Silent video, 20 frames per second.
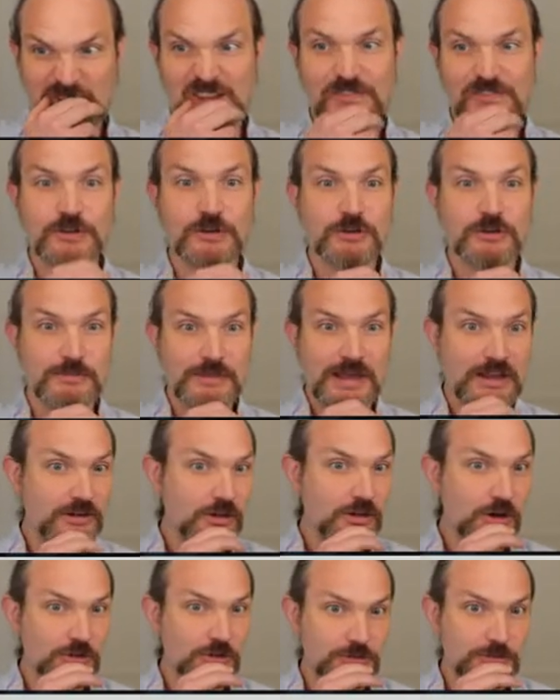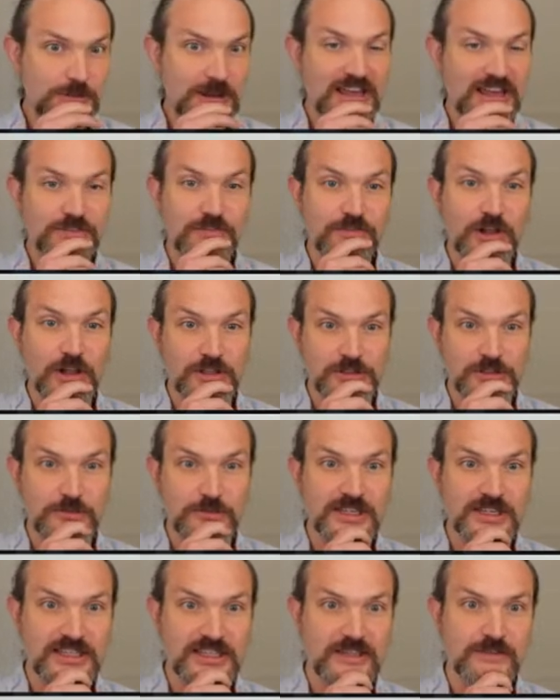if you can mount a host path
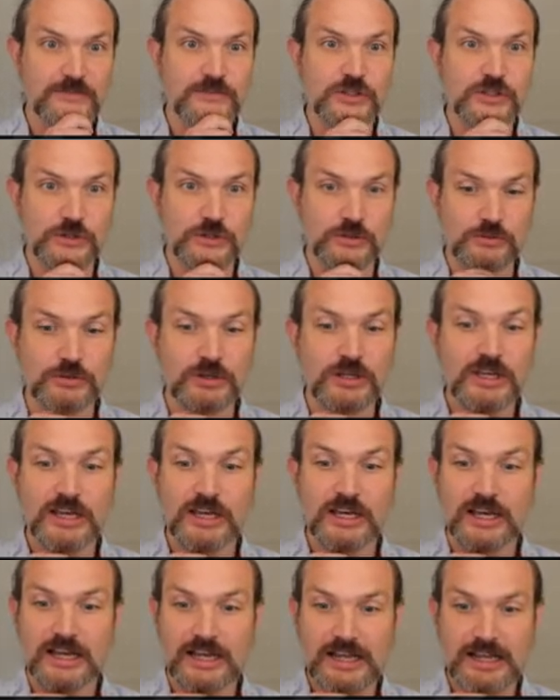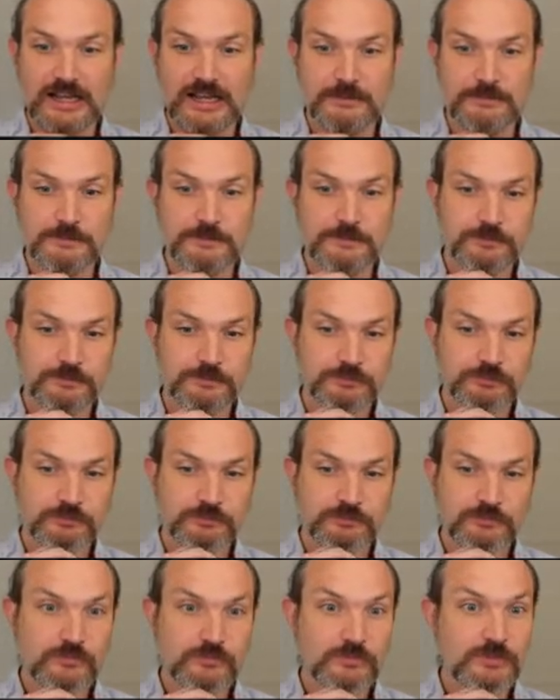volume that gives you um,
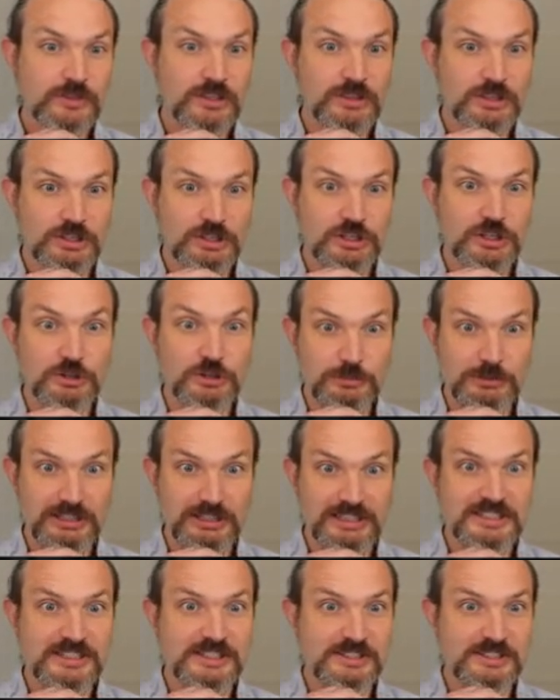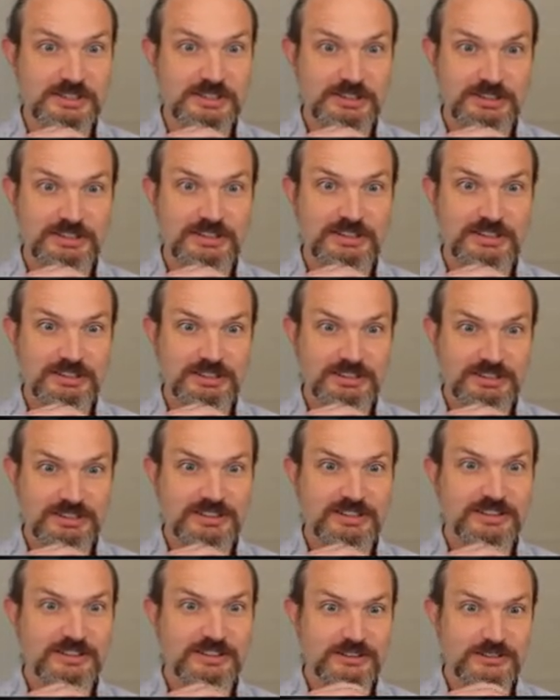the kubelets
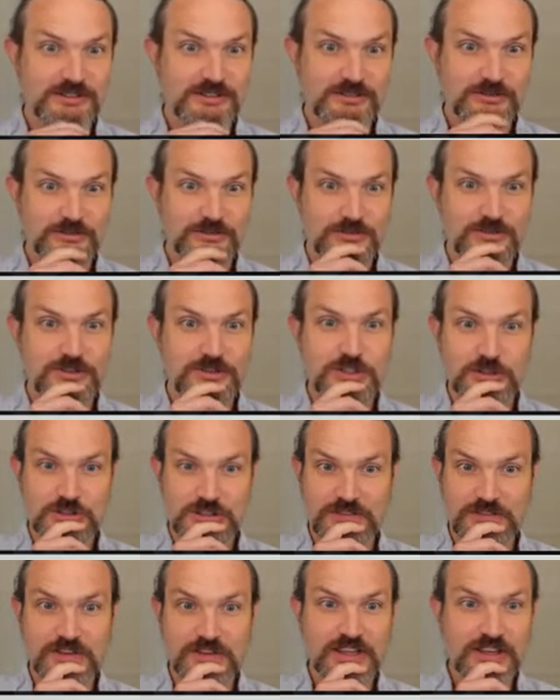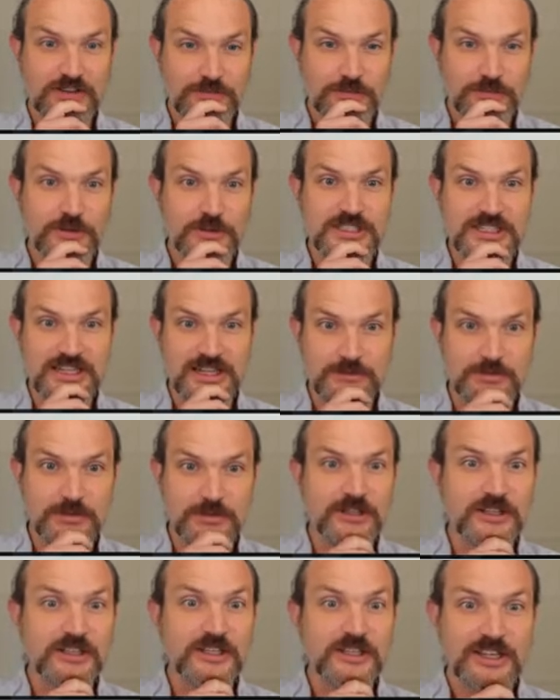certificate, for
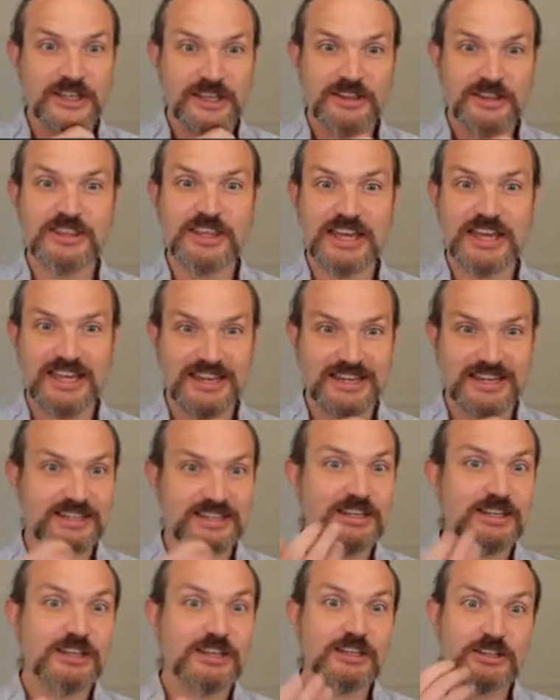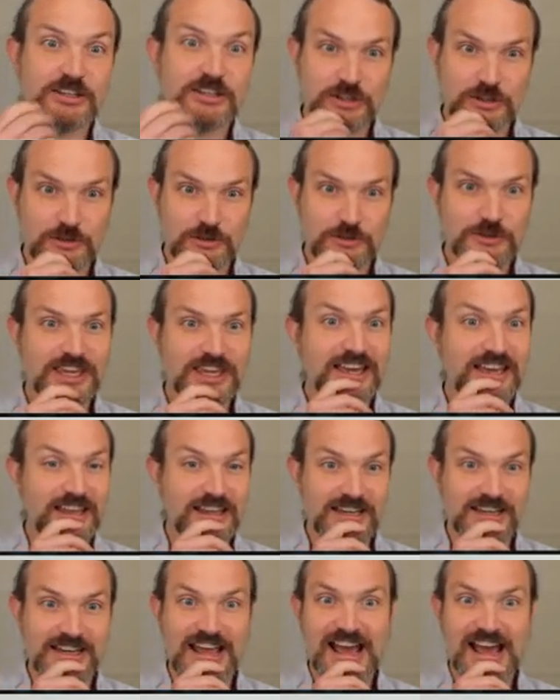example, then you
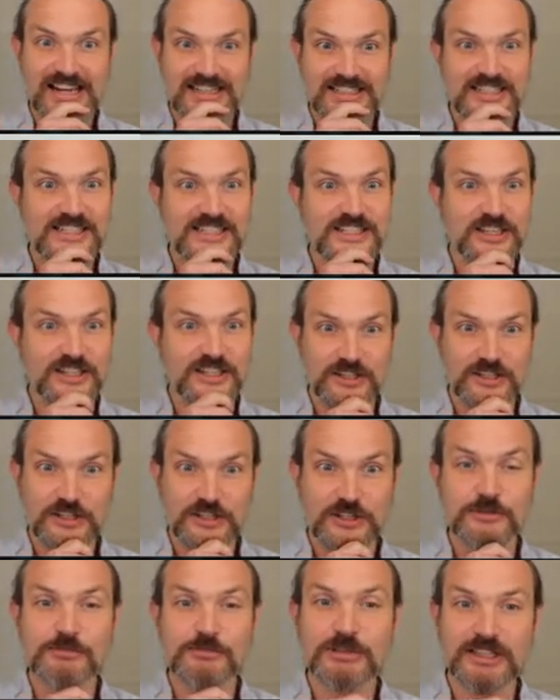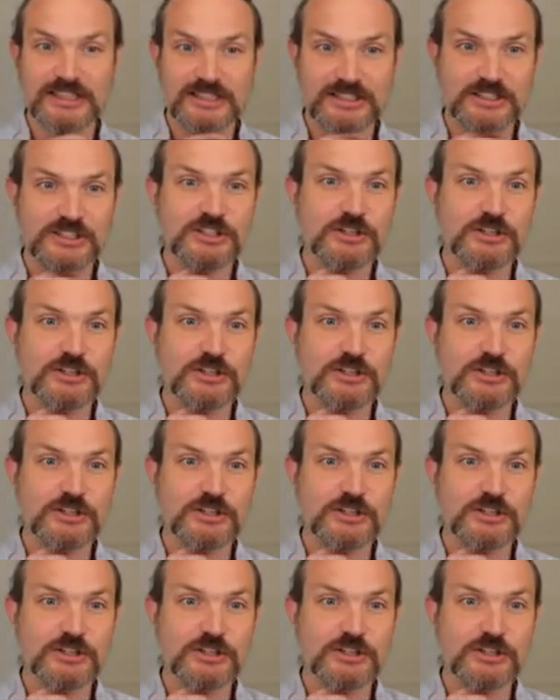can act as the kubelet